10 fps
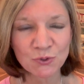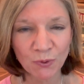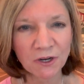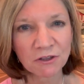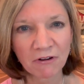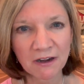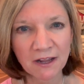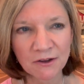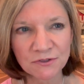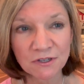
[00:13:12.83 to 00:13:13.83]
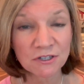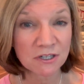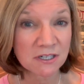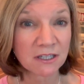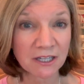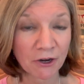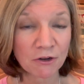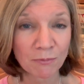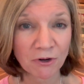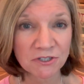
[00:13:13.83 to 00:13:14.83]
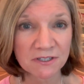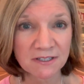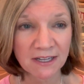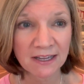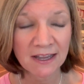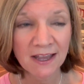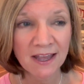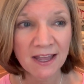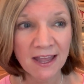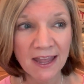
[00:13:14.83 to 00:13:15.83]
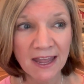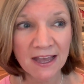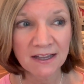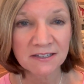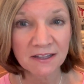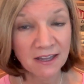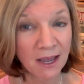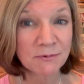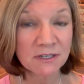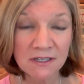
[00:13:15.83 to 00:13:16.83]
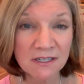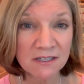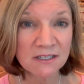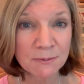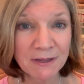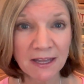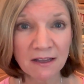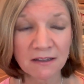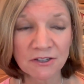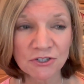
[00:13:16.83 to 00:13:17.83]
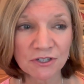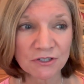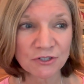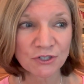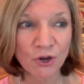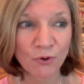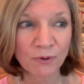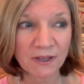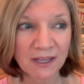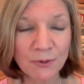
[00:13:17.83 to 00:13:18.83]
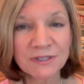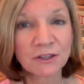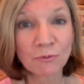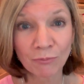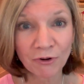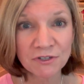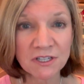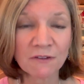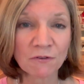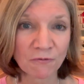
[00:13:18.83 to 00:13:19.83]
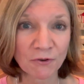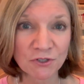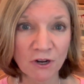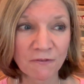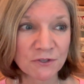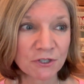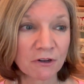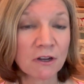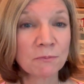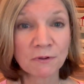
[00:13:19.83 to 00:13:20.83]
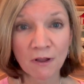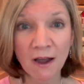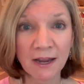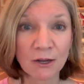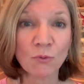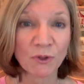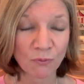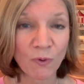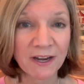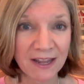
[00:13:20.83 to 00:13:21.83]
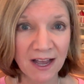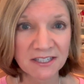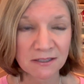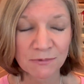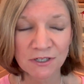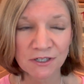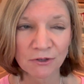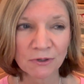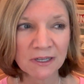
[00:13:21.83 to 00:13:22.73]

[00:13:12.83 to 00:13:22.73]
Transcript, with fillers: working the radios to declare an emergency. And the captain didn't speak English, so he was at the mercy of the first officer complying with what he asked him to do.